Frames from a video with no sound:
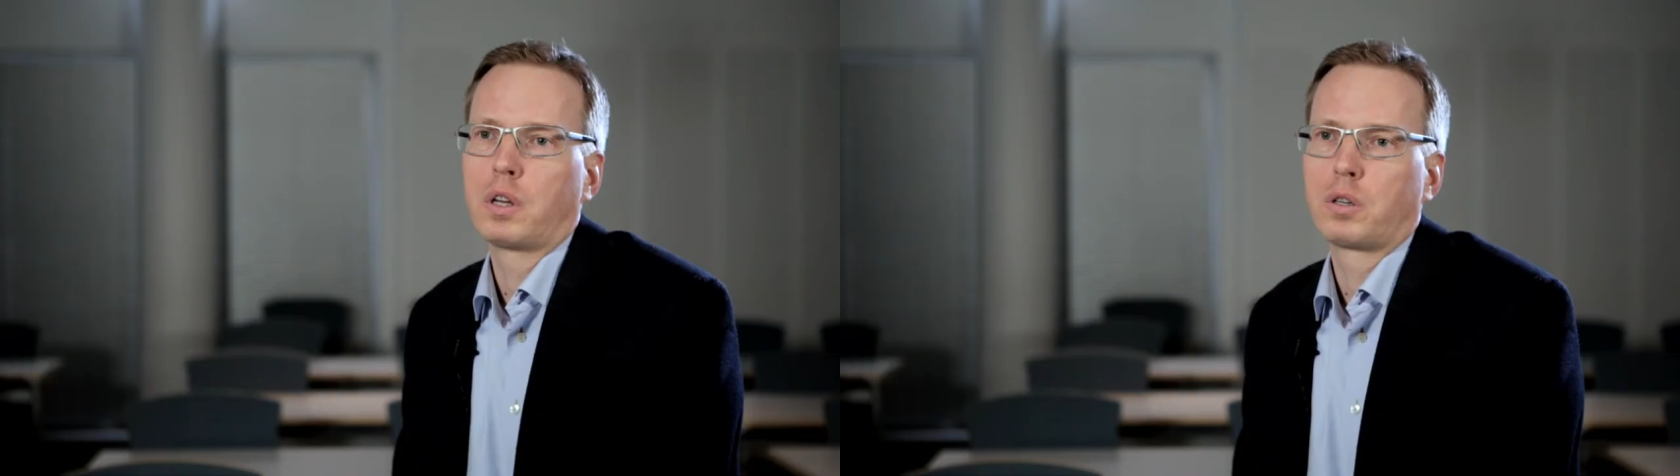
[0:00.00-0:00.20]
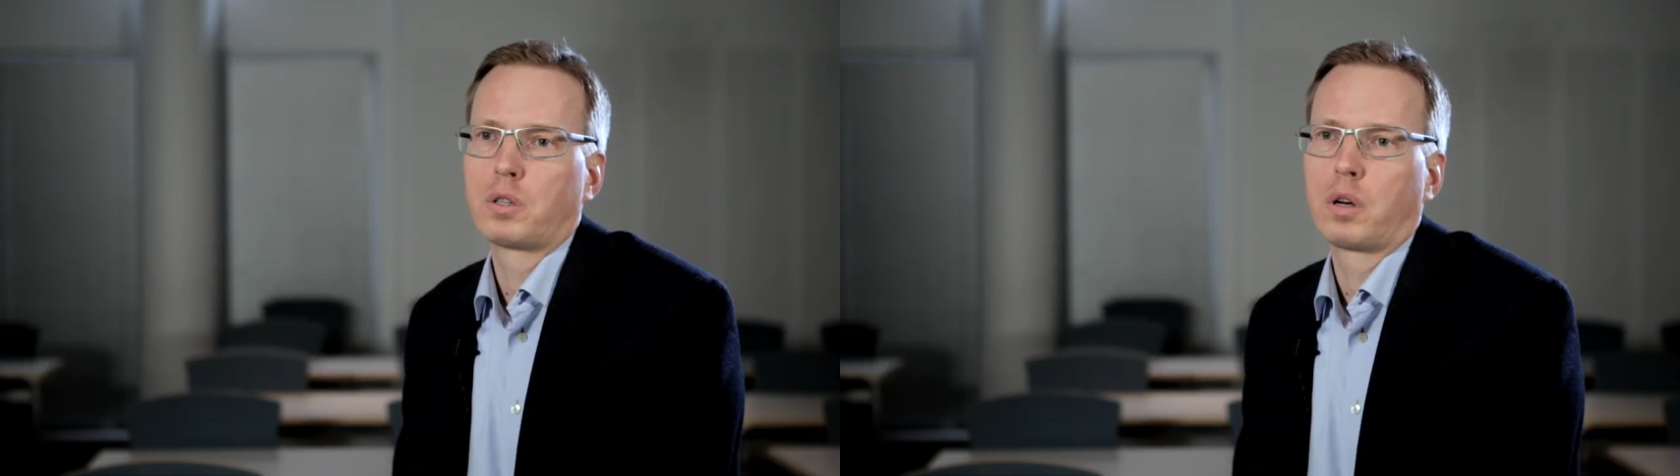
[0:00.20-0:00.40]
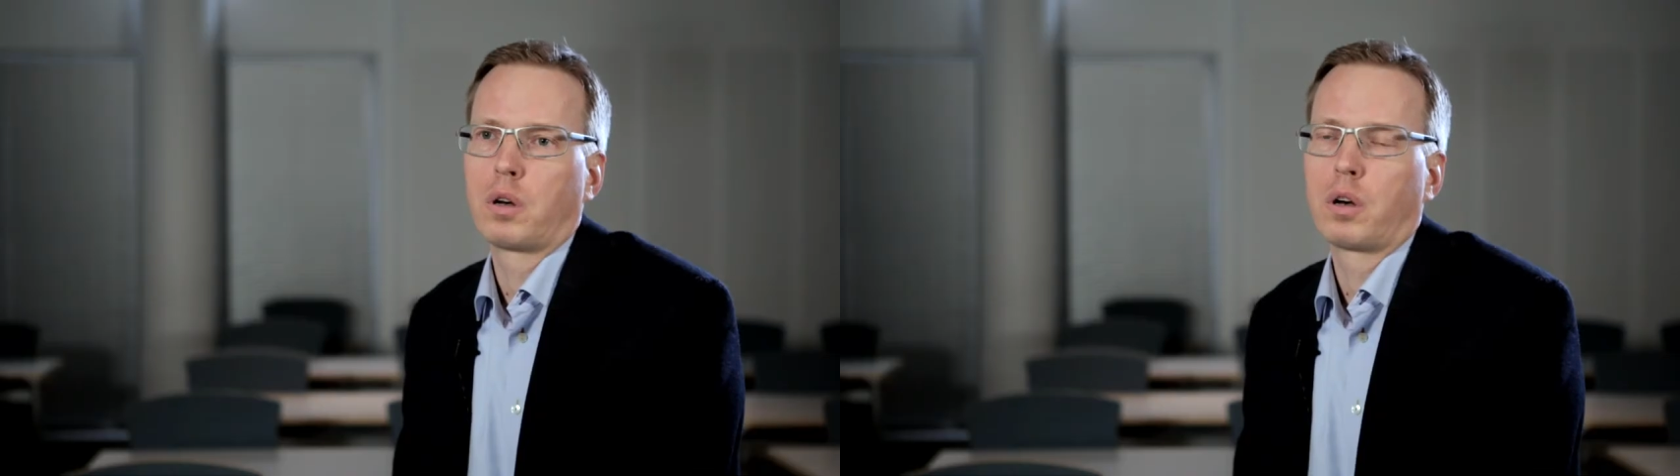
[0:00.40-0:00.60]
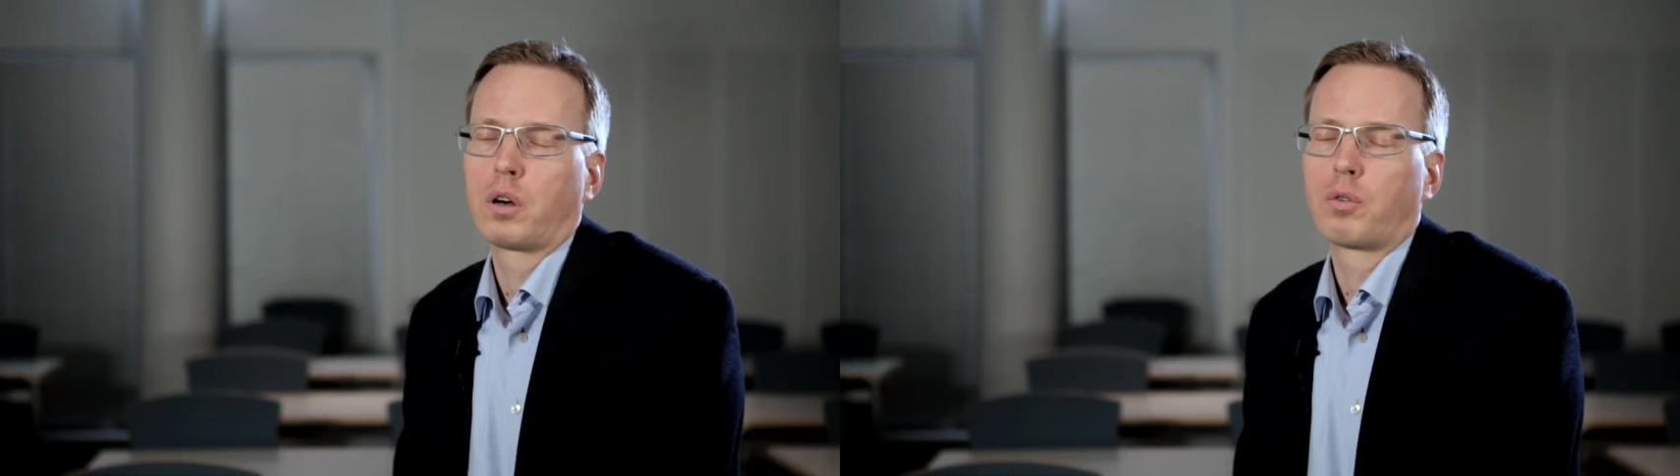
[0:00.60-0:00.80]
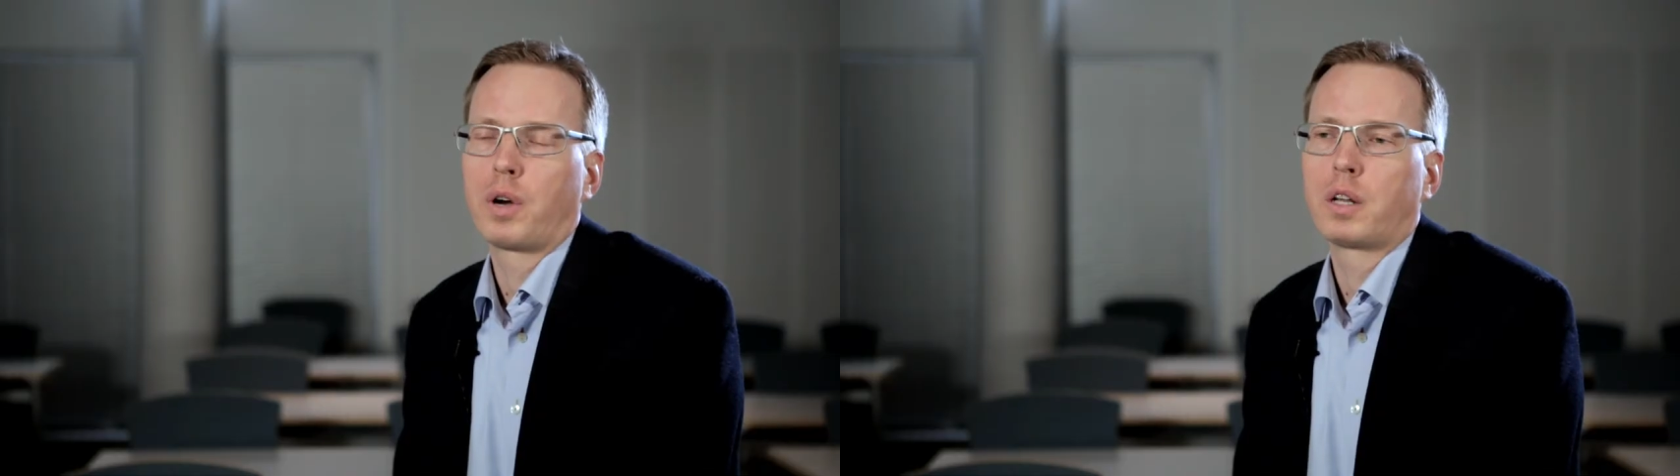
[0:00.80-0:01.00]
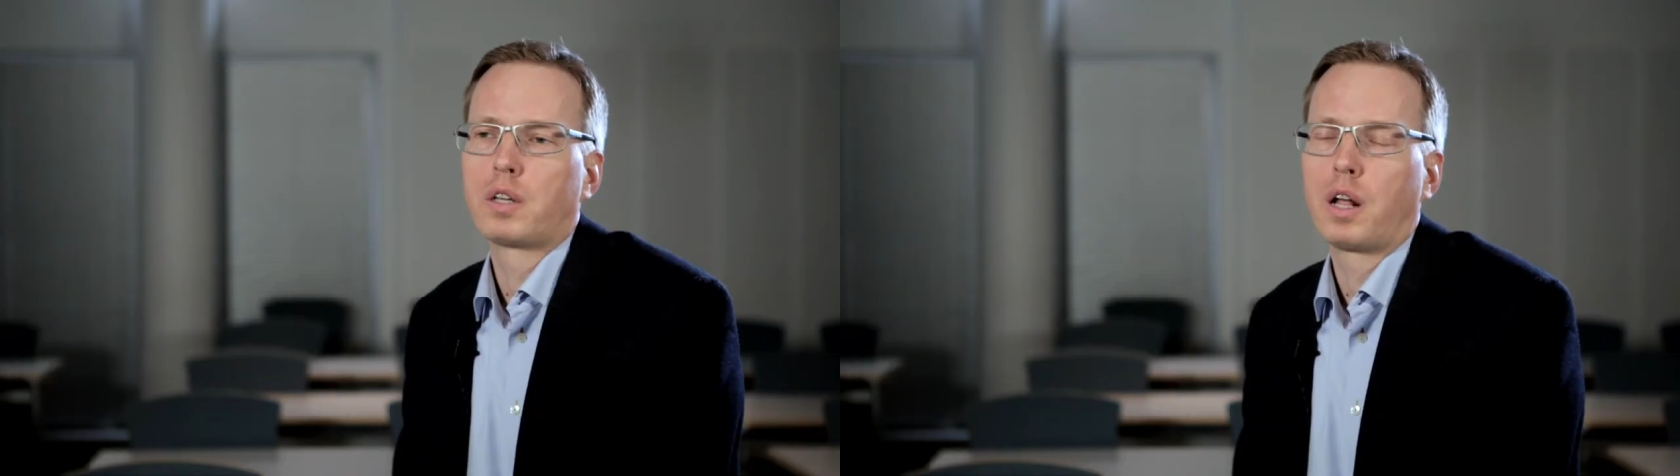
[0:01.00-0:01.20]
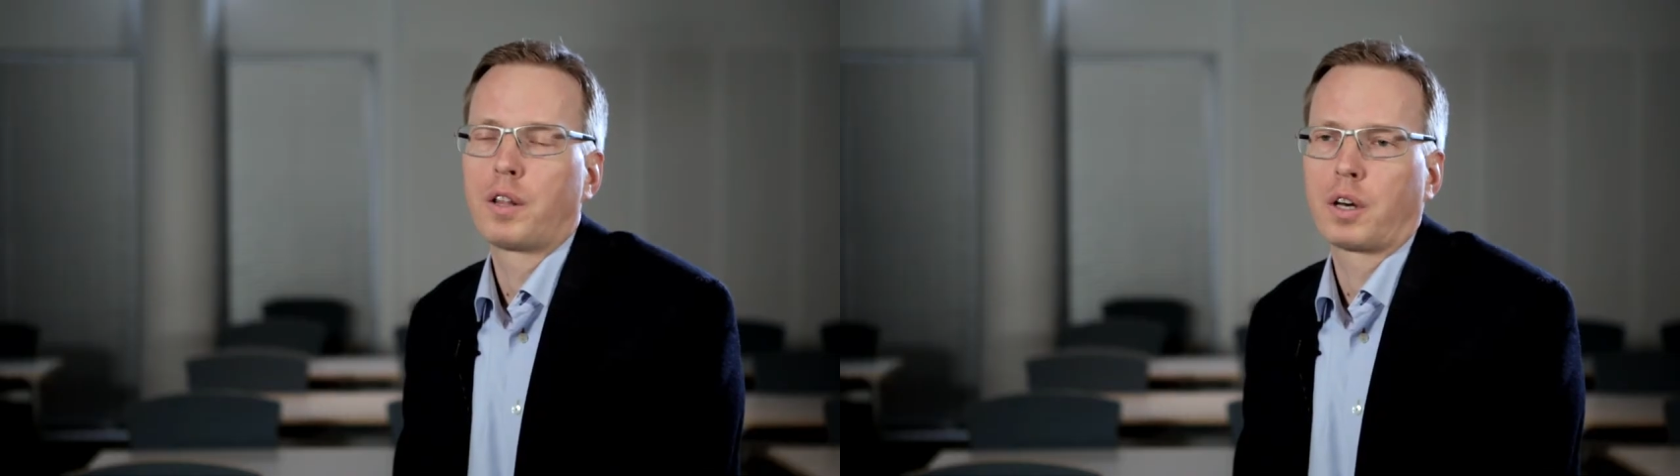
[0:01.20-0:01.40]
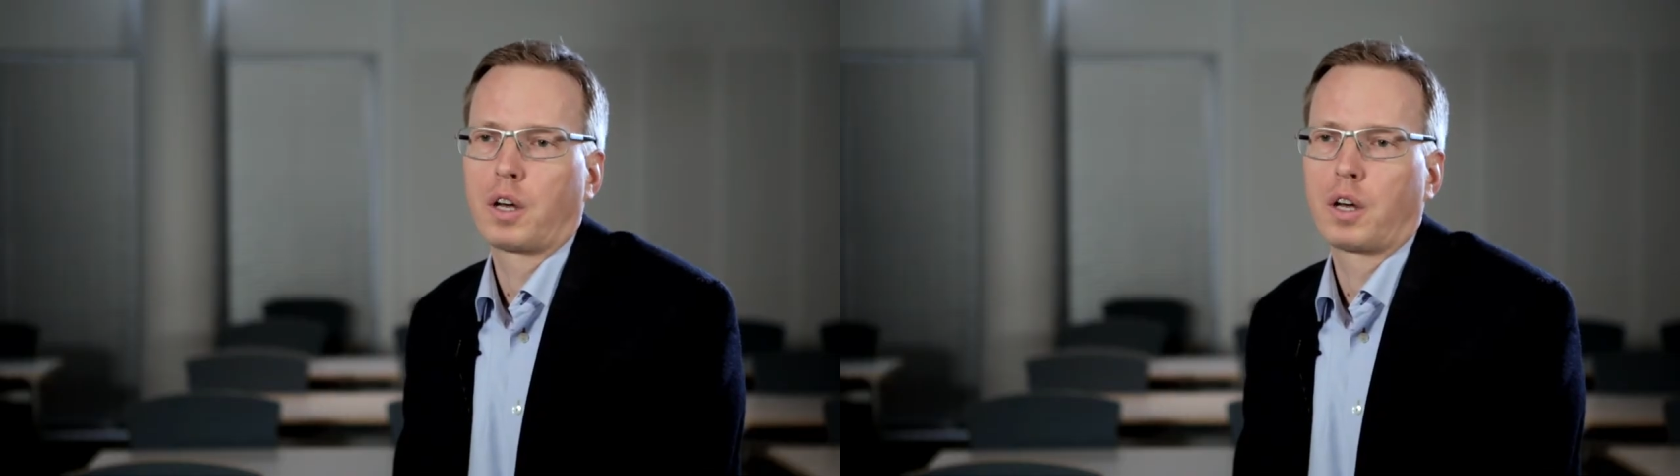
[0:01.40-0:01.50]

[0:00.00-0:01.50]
there's a great health